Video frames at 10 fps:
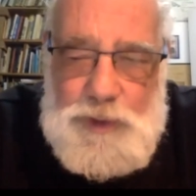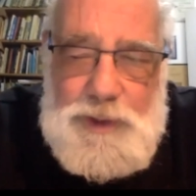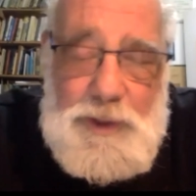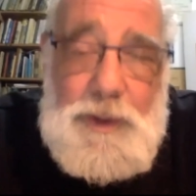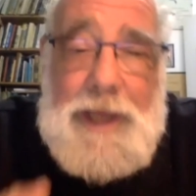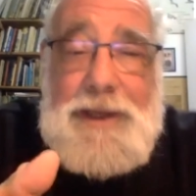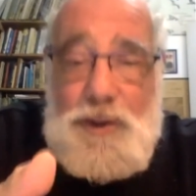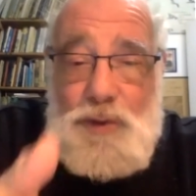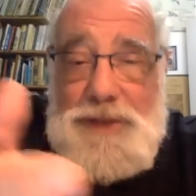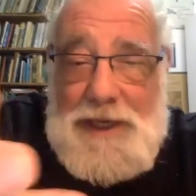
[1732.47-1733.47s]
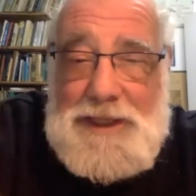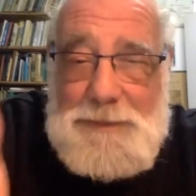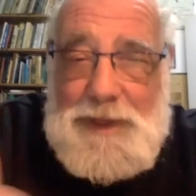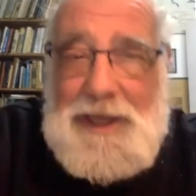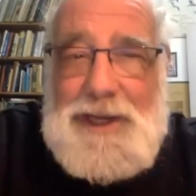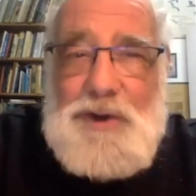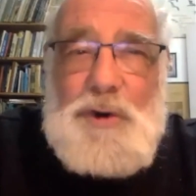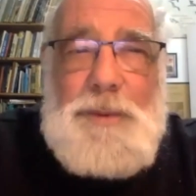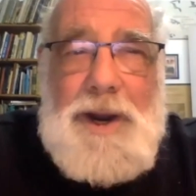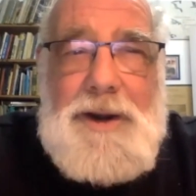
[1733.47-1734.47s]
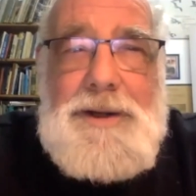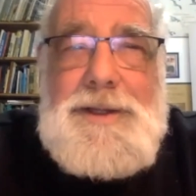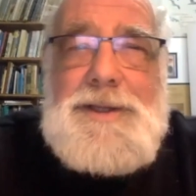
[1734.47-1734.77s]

You know, like you said at the beginning, Omar,